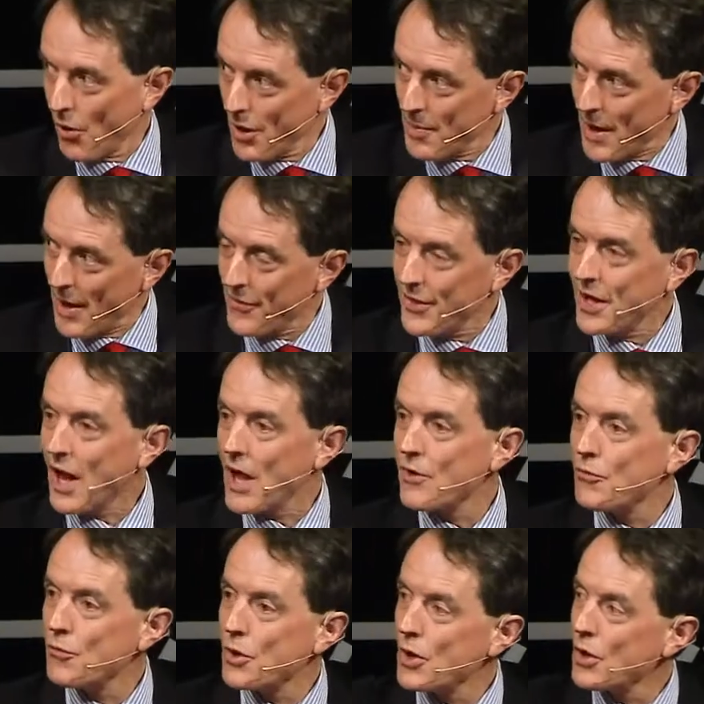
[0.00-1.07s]
What about the
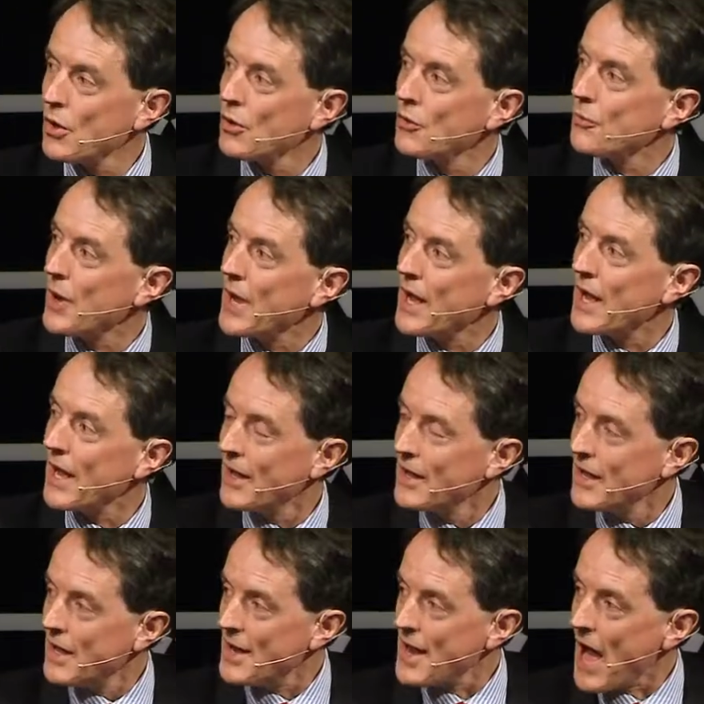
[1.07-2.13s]
kind of world
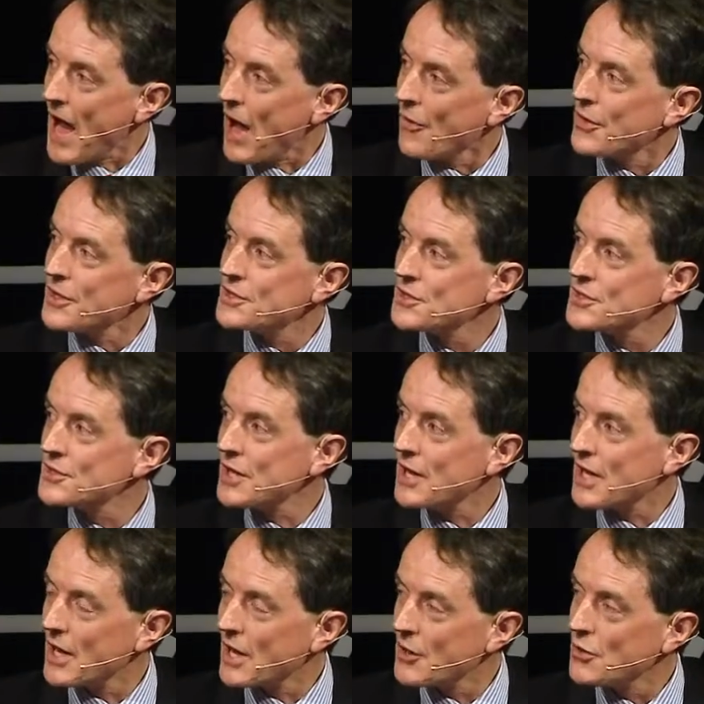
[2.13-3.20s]
where now this
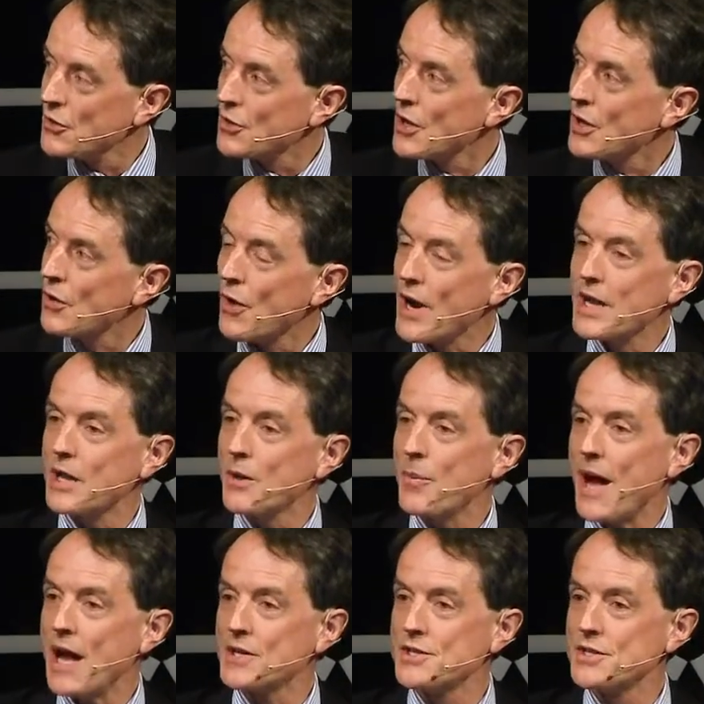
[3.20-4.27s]
great
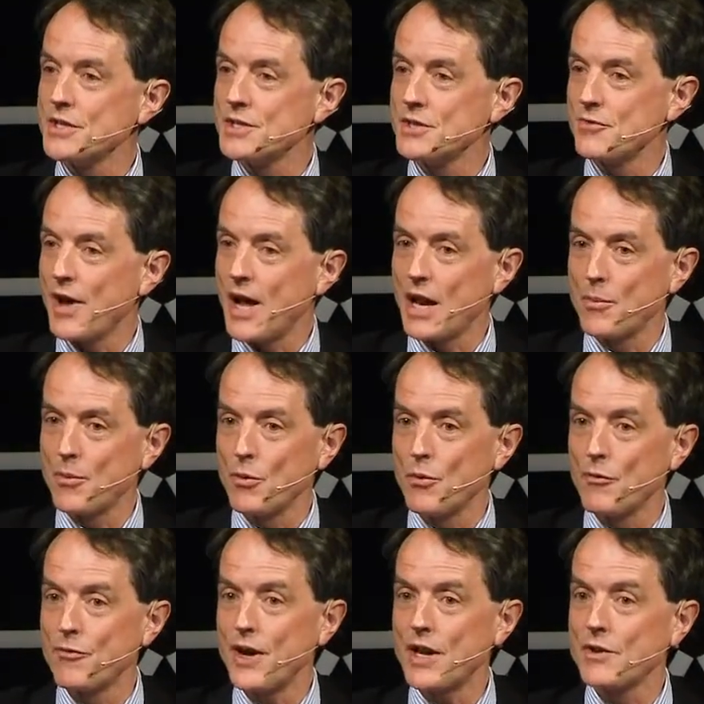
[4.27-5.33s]
capacity is
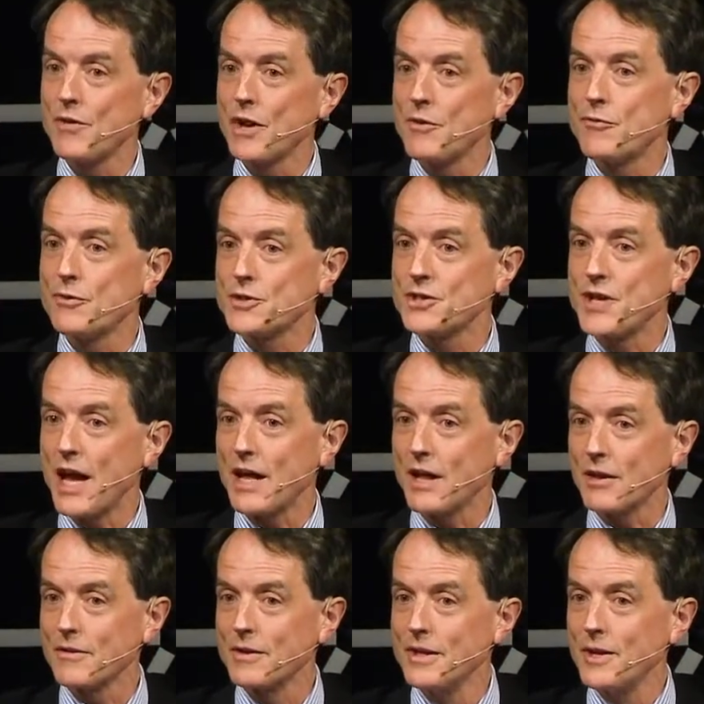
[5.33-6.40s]
available effectively for
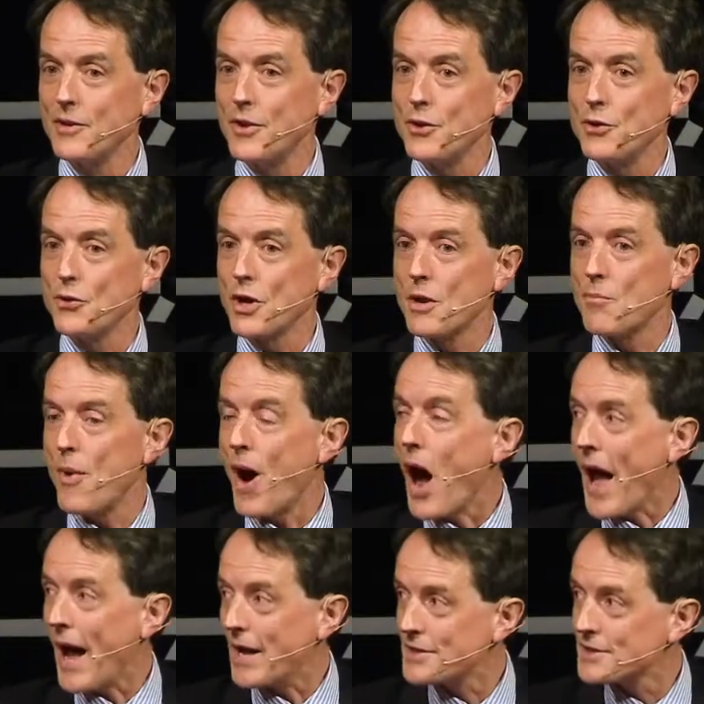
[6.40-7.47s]
sale, that you can
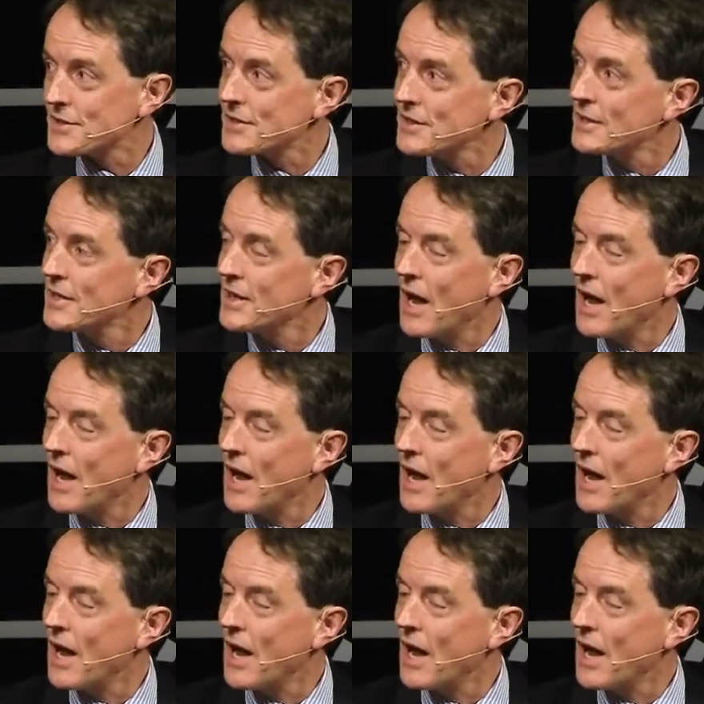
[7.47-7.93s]
buy it?